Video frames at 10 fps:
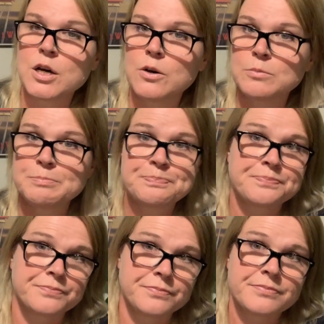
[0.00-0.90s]
so
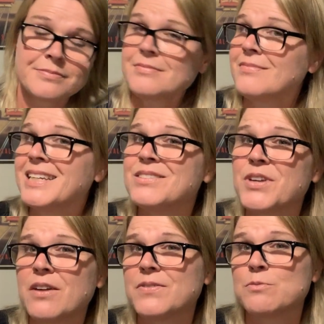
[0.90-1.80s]
if
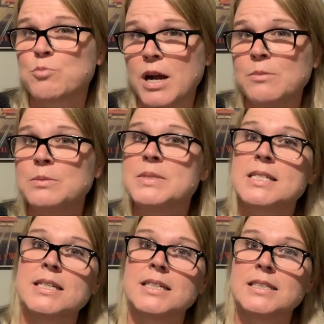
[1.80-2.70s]
you have problem
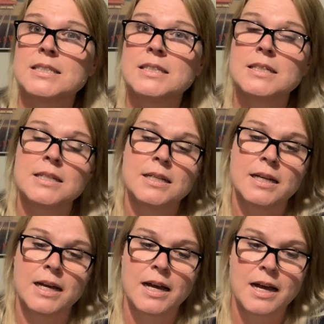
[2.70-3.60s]
skin,
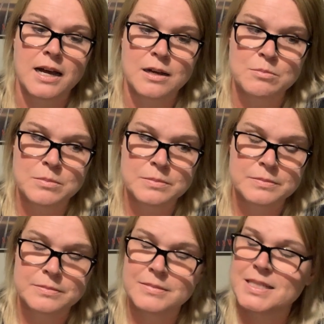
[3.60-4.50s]
um,
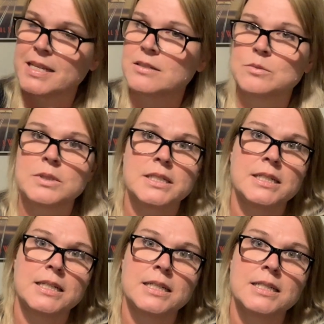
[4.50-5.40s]

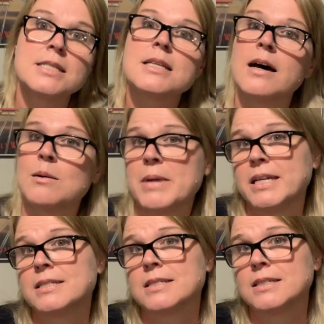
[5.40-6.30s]
sandalwood is
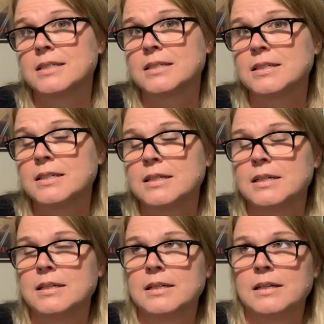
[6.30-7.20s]
amazing.
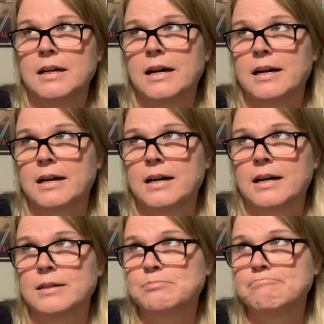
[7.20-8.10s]

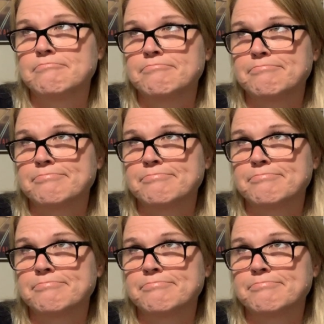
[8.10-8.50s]
Um,